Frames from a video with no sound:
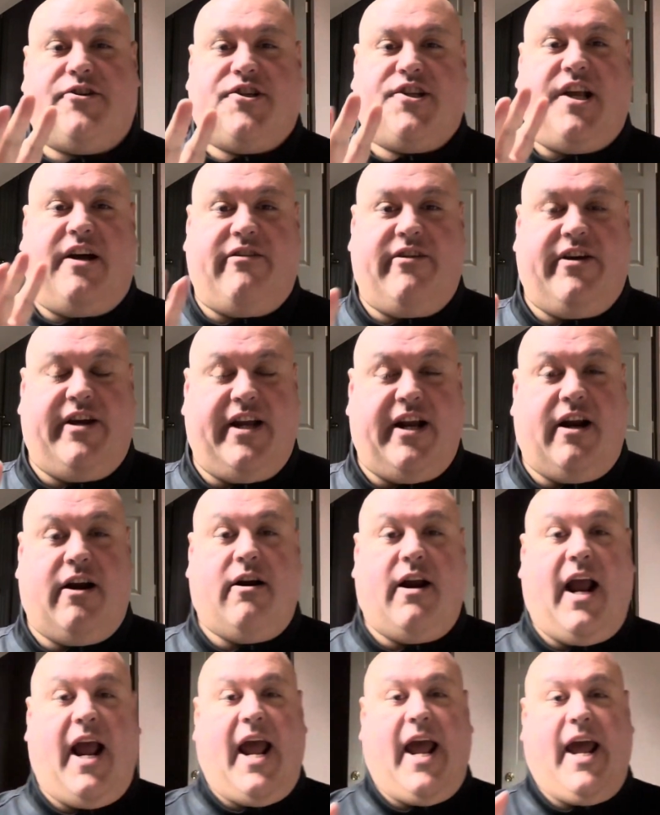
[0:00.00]
Cella
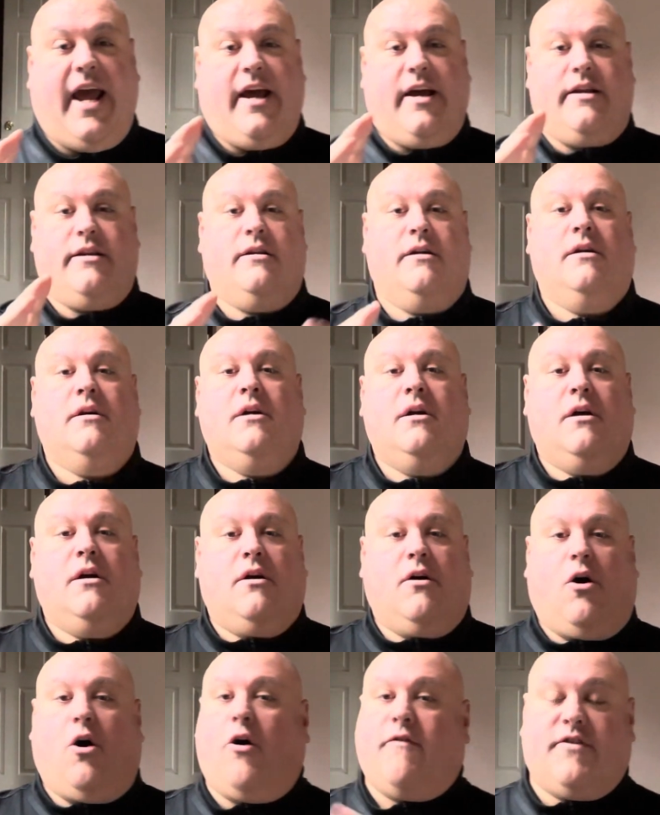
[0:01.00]
here, and
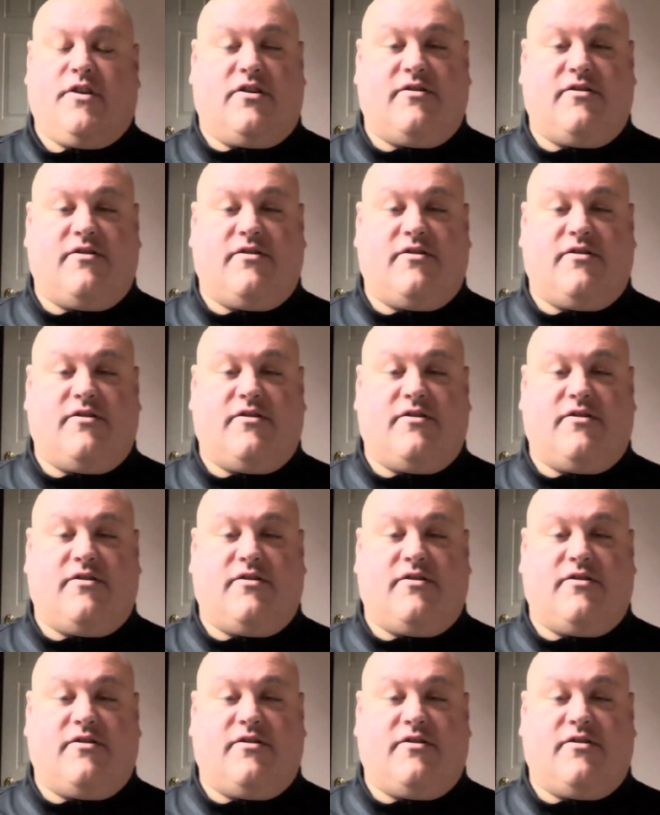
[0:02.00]
over